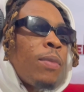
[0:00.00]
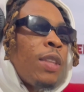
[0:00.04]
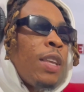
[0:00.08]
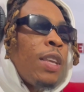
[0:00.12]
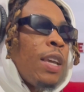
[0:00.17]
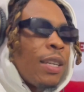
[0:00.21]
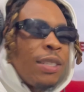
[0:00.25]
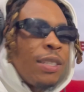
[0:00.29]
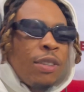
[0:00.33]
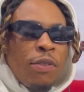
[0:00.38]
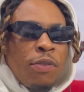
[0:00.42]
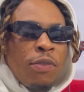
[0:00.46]

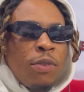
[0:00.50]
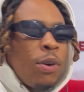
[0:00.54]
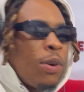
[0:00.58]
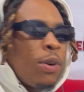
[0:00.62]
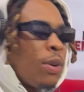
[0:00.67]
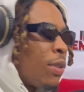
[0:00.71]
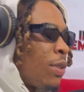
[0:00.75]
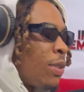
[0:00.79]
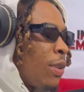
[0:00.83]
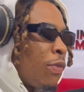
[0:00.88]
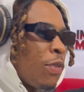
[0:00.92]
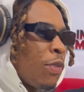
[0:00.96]
Yes, of course.
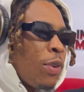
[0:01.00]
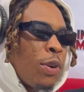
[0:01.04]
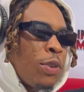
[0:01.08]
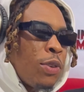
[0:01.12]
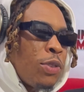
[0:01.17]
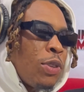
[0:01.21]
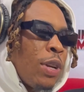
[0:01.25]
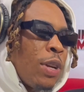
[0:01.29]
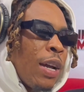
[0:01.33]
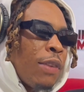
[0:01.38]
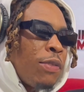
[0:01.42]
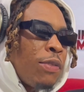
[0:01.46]
Levels. Of
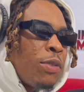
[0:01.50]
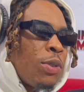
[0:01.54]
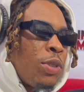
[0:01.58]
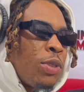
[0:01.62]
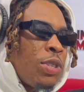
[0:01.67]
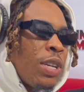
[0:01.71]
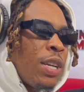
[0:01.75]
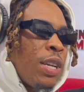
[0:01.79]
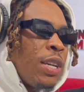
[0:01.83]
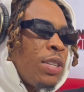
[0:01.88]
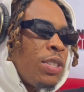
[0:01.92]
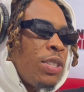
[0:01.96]
course, you have to
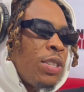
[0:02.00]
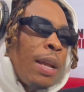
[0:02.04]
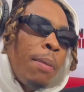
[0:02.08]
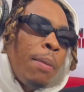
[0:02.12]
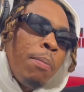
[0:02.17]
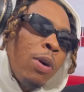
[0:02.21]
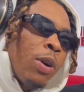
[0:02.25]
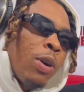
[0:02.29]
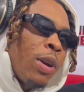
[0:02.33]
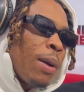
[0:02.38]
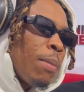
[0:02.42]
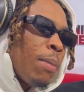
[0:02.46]
change. Now
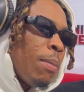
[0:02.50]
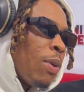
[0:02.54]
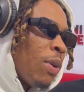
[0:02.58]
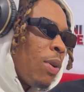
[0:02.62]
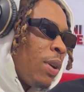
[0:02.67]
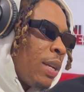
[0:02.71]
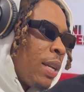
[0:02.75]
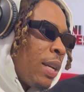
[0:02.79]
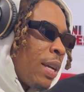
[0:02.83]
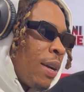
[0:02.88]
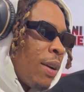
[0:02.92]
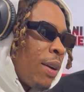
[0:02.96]
Burner
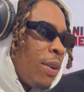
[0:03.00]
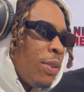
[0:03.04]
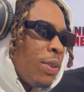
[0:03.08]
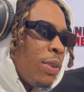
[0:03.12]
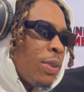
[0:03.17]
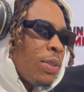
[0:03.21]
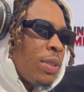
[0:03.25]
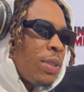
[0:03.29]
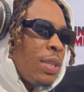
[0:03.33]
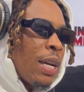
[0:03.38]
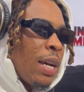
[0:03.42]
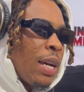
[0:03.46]
Boy now. I
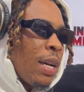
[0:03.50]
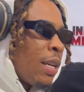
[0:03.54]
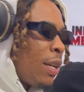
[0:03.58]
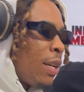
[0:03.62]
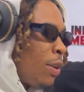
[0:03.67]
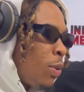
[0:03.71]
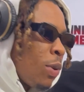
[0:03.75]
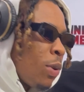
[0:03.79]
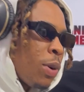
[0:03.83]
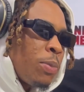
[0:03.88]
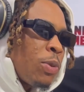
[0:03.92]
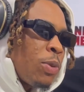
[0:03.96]

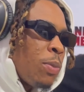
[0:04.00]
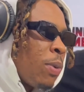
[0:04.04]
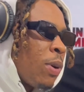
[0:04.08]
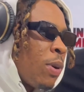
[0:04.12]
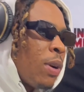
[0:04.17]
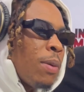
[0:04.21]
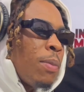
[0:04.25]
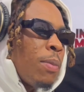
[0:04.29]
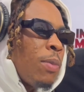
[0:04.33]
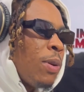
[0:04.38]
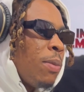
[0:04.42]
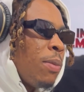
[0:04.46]
look up to
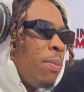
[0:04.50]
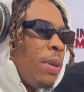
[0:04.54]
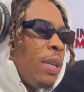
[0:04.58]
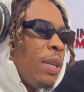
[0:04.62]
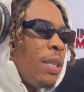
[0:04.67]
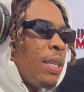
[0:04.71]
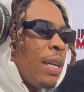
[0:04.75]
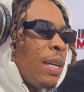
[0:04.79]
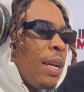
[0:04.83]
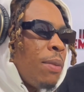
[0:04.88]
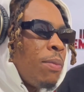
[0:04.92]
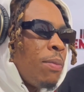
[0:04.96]
Burner Boy
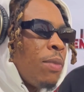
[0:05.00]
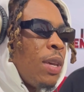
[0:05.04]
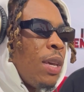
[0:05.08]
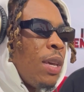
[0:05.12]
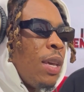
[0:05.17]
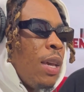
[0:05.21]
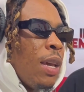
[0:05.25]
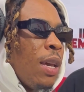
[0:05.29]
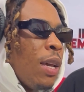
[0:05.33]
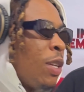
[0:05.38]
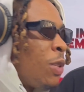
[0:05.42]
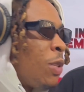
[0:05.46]
big time.
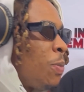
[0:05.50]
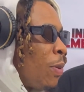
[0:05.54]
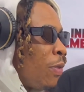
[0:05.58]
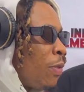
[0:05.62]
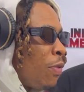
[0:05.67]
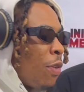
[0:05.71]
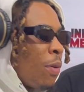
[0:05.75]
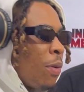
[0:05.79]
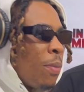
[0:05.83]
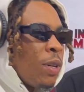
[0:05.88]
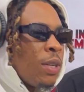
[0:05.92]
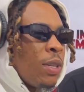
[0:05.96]
Mm. His
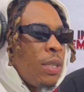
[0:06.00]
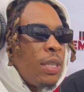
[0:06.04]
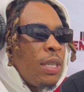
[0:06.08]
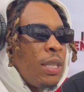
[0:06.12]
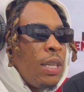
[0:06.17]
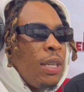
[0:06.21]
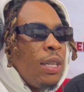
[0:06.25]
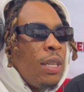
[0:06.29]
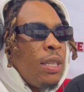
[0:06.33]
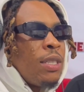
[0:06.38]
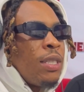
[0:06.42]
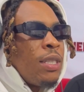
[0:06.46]

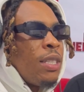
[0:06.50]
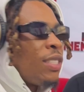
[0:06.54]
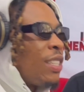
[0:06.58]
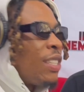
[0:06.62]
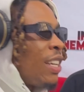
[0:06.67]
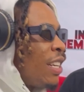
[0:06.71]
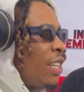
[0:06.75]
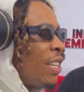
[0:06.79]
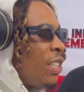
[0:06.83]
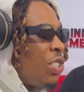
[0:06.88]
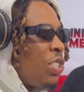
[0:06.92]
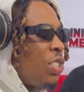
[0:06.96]
performances, his
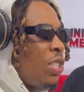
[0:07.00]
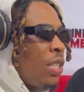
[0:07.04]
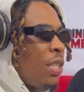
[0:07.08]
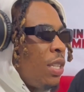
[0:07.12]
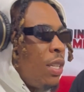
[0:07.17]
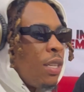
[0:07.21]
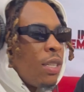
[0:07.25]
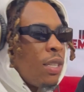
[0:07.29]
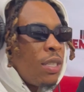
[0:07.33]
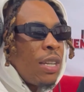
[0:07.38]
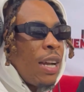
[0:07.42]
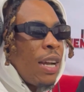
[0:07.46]
energy,
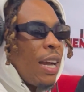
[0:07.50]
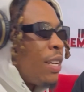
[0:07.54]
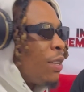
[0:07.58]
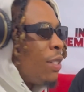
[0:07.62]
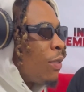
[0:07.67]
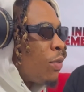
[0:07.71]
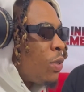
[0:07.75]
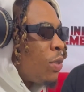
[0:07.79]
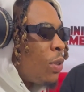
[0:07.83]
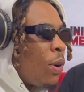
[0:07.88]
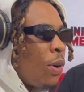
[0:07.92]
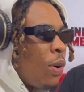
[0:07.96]
his kind
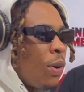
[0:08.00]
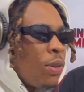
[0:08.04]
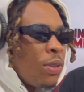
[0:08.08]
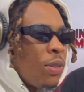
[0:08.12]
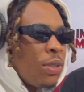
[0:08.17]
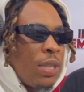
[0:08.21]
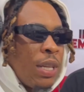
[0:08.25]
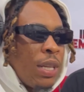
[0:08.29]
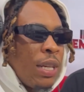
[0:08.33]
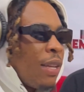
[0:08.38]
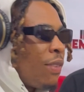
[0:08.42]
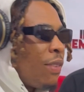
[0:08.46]
of
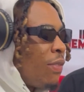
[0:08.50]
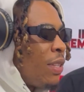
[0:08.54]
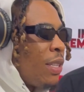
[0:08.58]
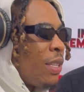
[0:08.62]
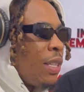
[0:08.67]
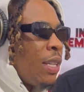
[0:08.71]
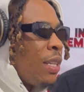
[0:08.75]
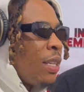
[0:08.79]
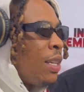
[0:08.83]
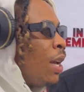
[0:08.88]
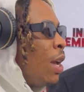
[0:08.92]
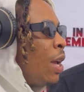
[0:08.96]
songs and
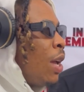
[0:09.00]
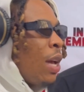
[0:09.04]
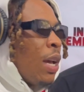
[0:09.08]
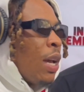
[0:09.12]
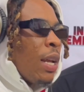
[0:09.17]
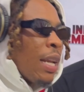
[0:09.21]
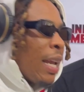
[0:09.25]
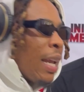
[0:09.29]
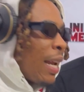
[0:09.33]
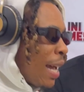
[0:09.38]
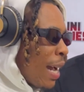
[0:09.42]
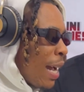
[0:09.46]
everything.
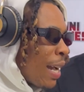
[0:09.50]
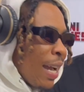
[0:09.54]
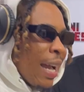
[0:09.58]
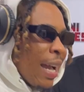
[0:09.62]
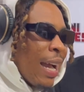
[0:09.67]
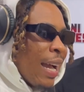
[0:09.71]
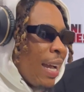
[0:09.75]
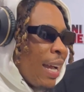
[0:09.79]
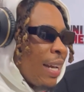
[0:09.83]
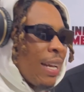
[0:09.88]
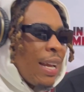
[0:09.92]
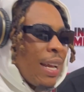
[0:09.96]
Now that
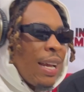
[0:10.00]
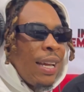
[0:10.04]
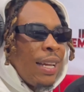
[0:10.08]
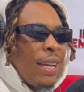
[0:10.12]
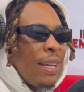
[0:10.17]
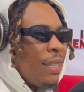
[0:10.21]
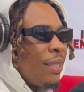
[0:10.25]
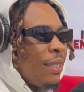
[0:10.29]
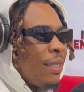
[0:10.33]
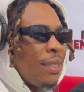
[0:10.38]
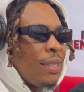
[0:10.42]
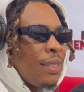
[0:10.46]
guy,
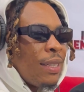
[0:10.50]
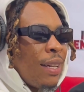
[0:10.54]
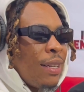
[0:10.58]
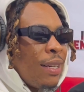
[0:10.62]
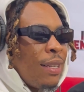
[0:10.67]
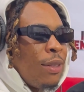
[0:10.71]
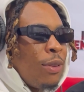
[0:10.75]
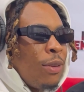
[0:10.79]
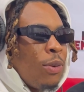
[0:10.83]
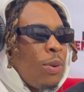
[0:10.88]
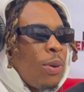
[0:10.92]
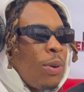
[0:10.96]
man, I
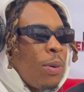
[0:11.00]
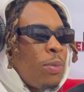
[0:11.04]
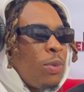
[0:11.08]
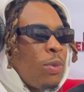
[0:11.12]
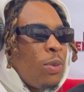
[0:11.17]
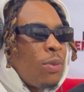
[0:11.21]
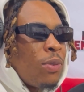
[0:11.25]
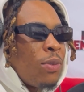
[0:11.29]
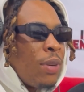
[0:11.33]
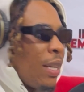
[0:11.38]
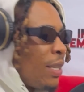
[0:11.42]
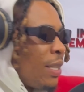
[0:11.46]
look up
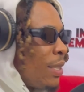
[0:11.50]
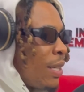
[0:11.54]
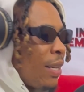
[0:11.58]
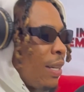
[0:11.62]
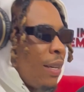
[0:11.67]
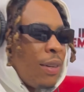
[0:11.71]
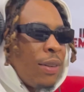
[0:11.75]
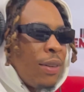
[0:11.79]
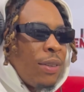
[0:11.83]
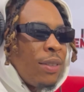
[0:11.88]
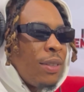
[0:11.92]
to right now.